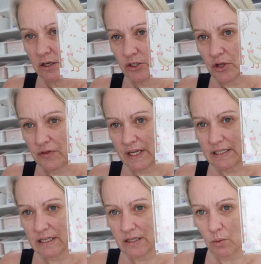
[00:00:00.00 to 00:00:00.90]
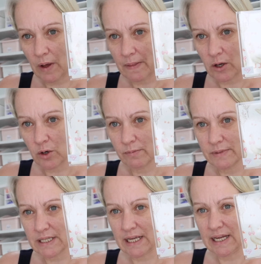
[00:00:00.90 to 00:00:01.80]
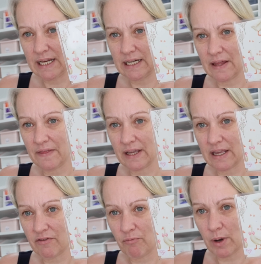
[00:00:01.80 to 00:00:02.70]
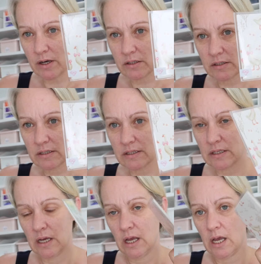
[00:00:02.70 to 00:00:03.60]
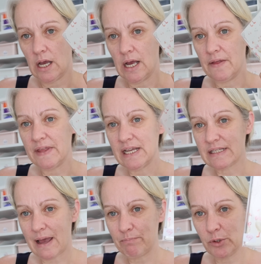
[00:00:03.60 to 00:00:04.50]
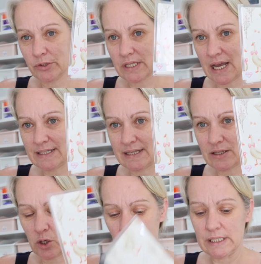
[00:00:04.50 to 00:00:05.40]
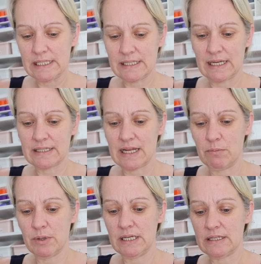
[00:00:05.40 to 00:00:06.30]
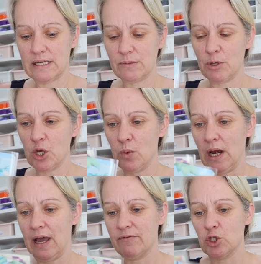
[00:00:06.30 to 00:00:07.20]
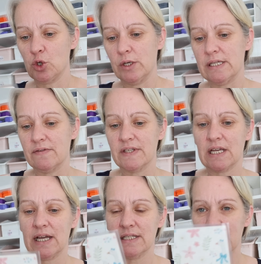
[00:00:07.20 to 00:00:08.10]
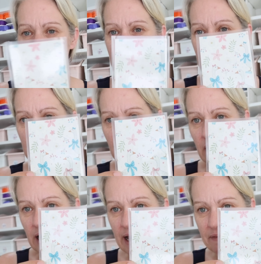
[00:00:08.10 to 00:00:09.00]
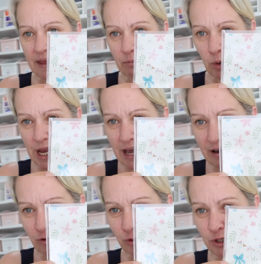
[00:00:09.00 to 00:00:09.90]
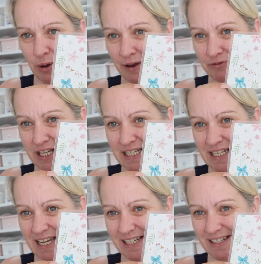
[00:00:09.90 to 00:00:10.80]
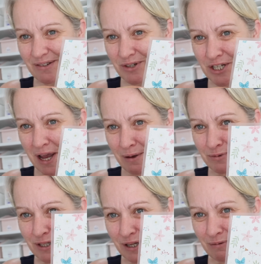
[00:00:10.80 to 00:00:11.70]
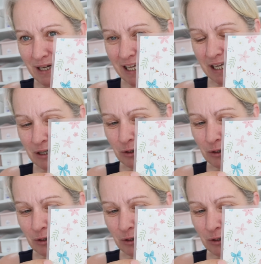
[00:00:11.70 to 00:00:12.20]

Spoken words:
So this is the one that comes in the gift box. The example sizes are cut into 16 pieces, but you will have a choice of sizes. And then we also have these geese, which are absolutely